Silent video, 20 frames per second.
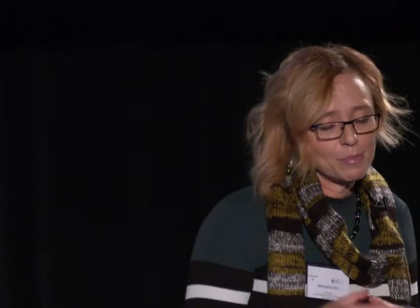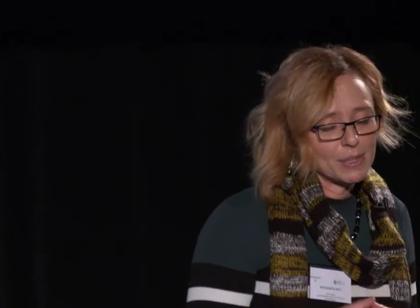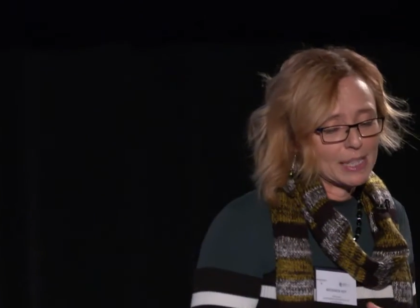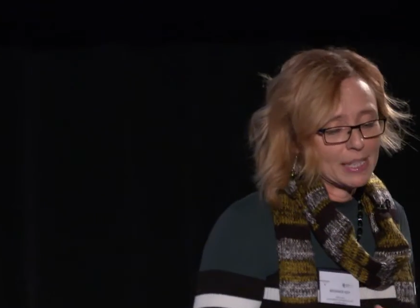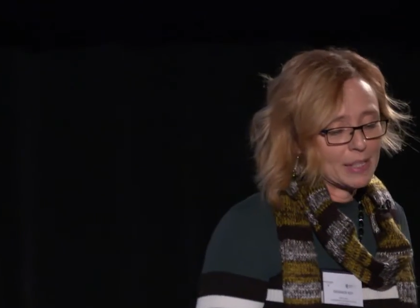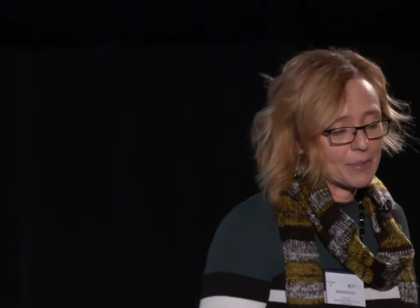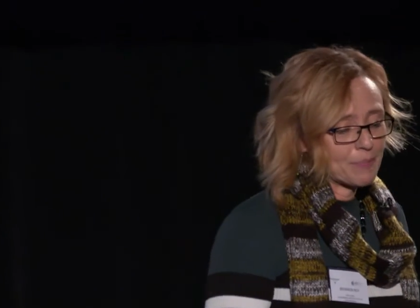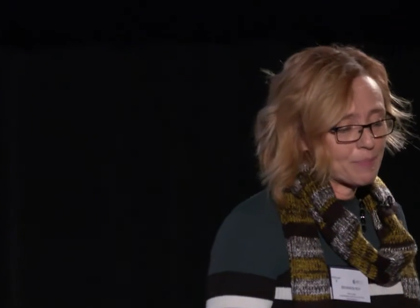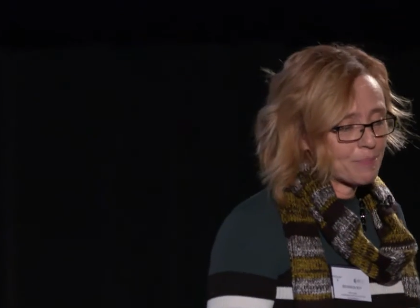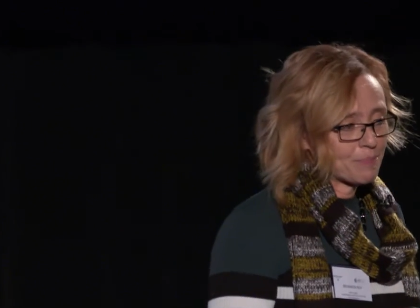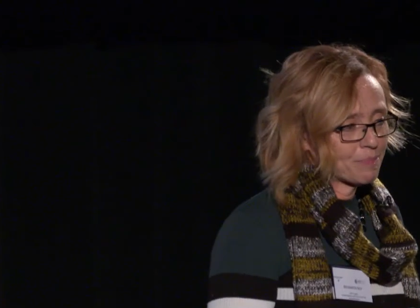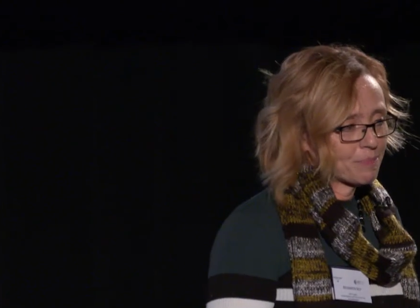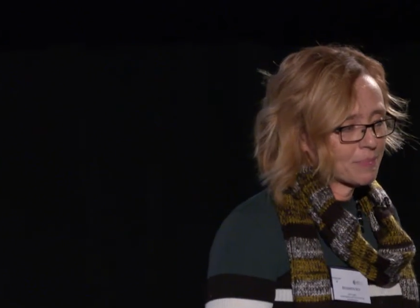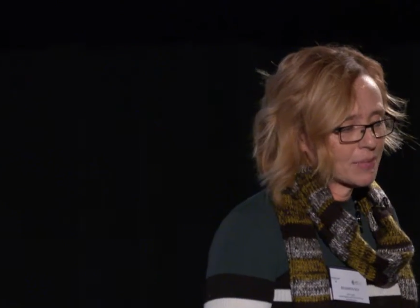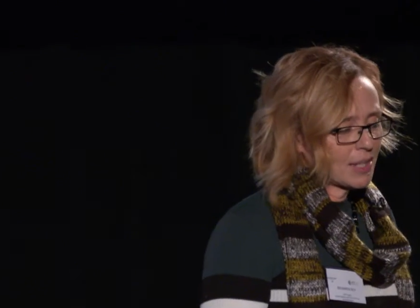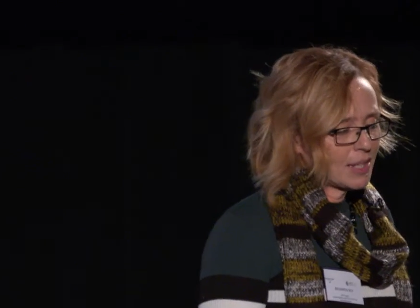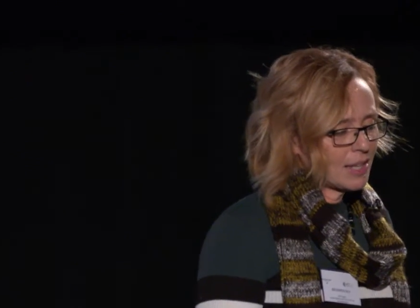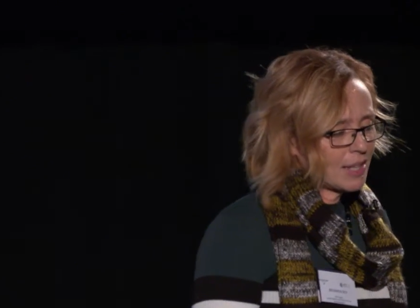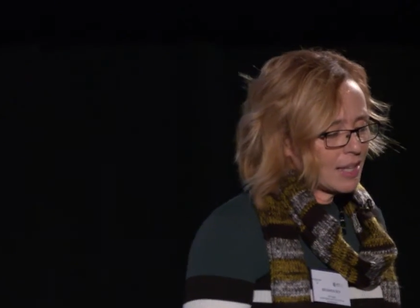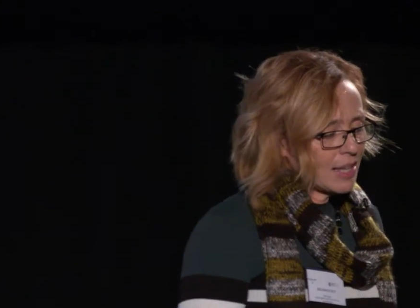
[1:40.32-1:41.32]
bee.
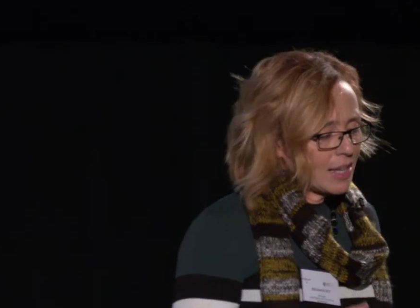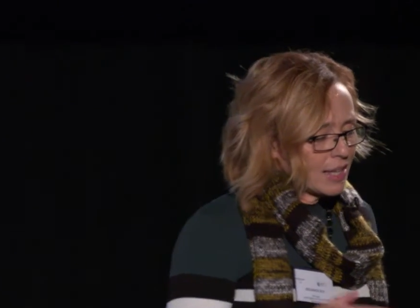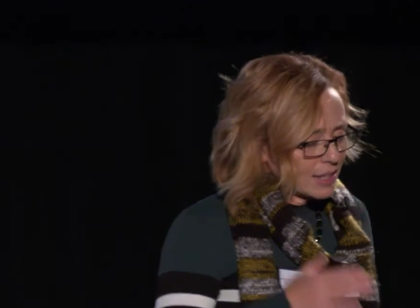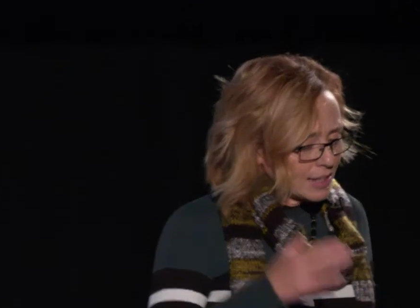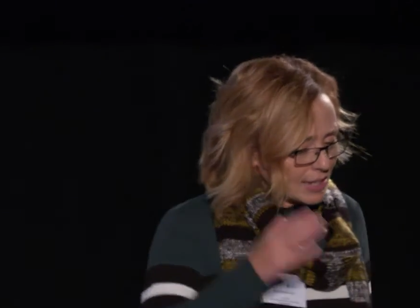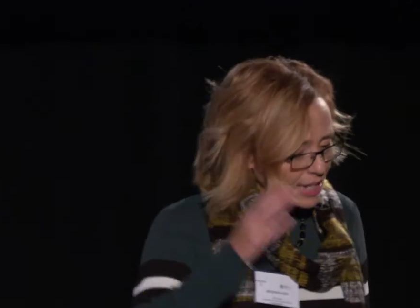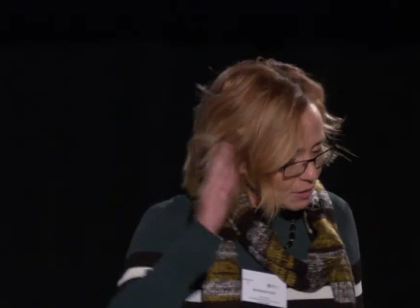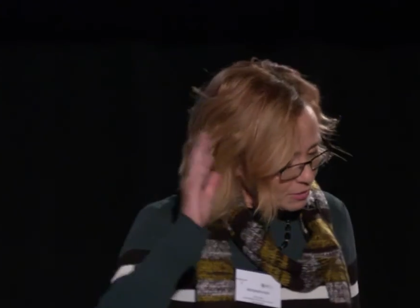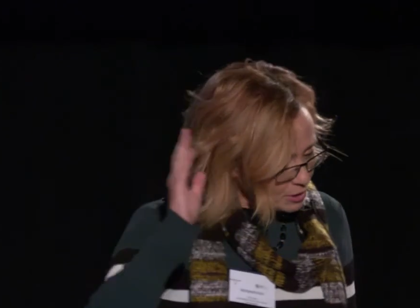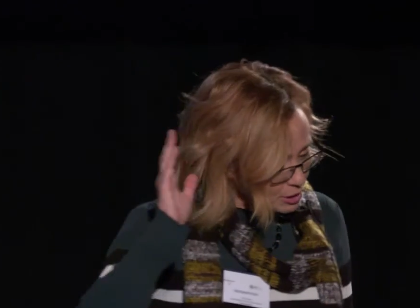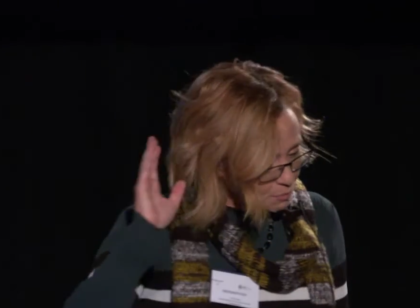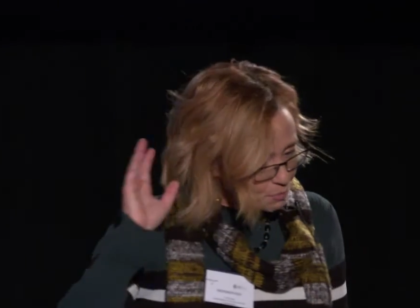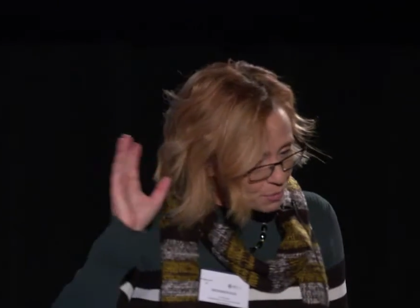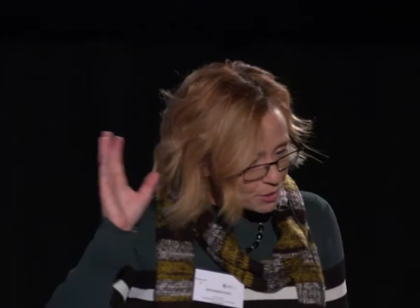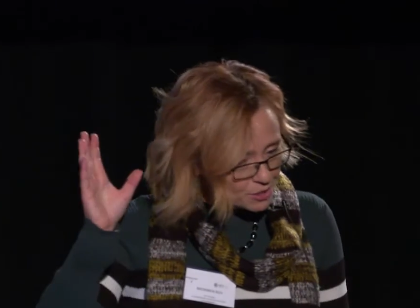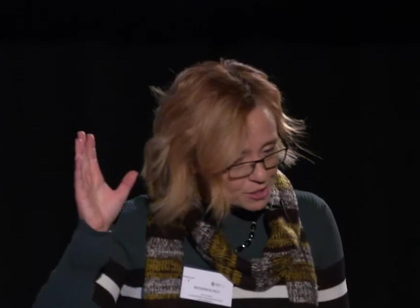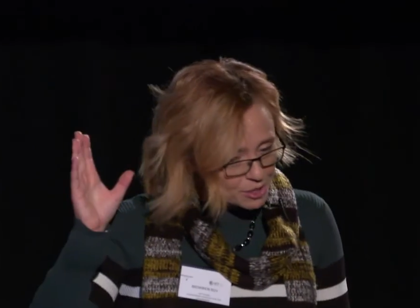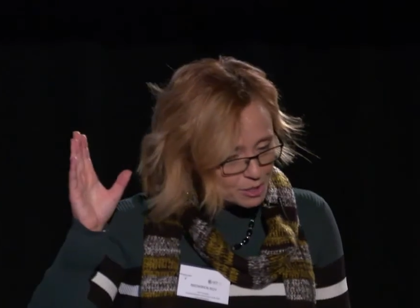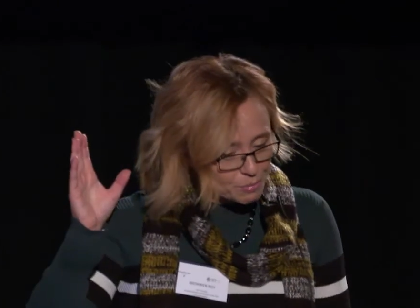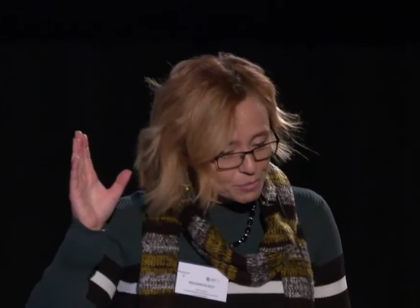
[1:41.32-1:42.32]
Now, it's
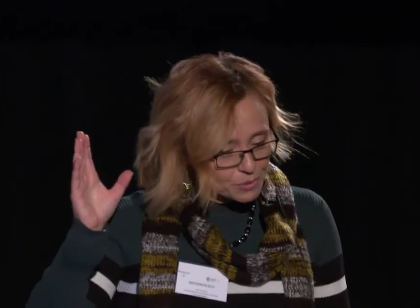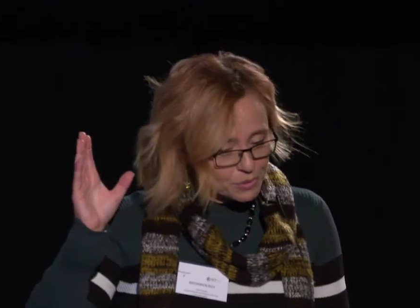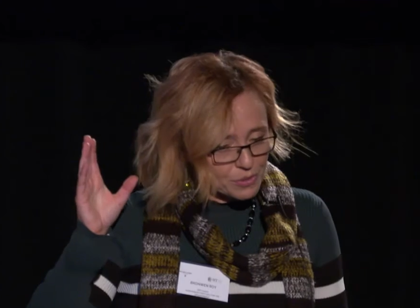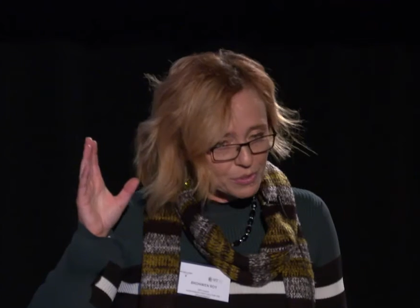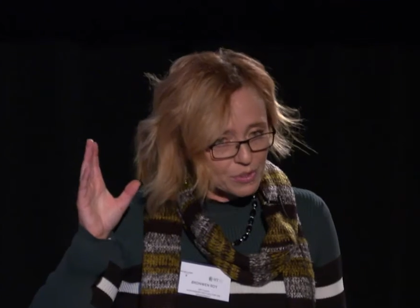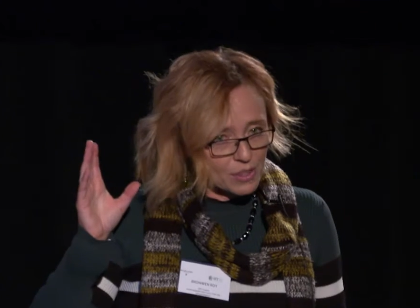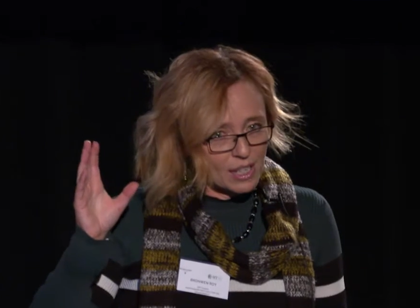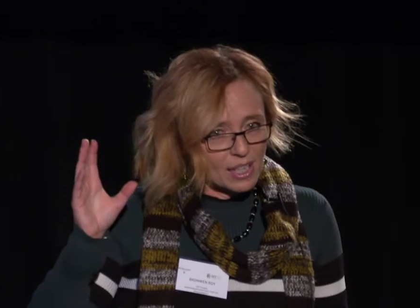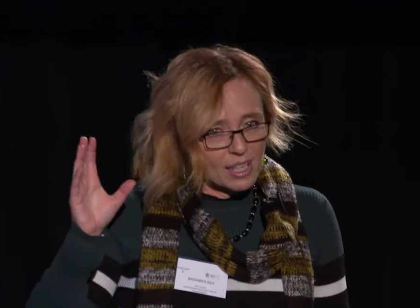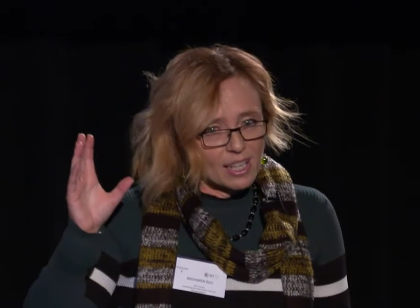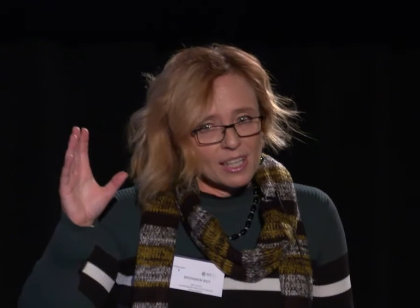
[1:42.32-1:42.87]
possible